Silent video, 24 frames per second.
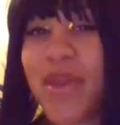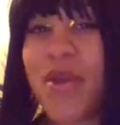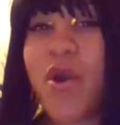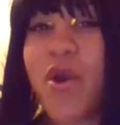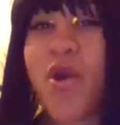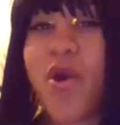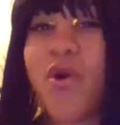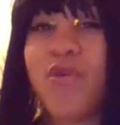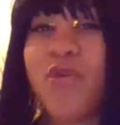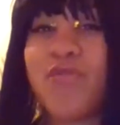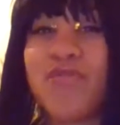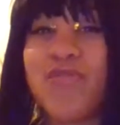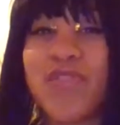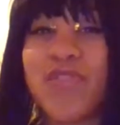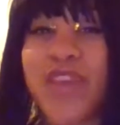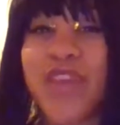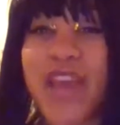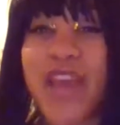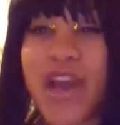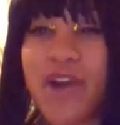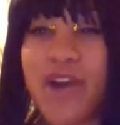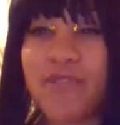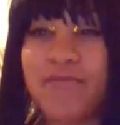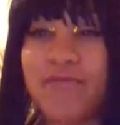being
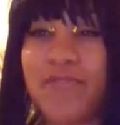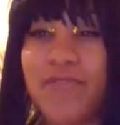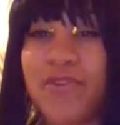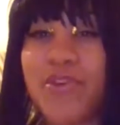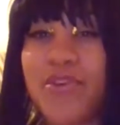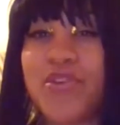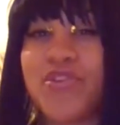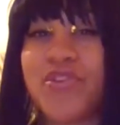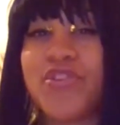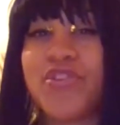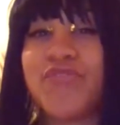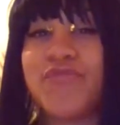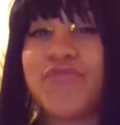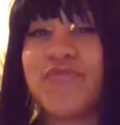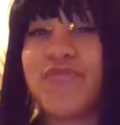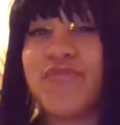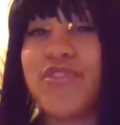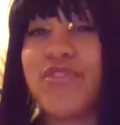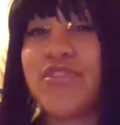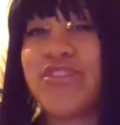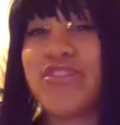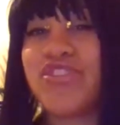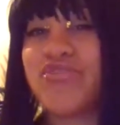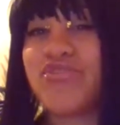overly helpful,
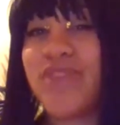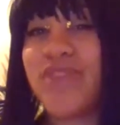you're